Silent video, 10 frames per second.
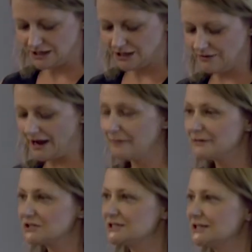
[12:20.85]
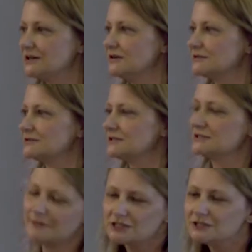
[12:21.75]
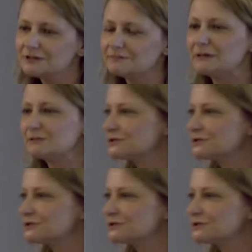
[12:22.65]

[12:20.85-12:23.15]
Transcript: You know, how much did it cost, especially with people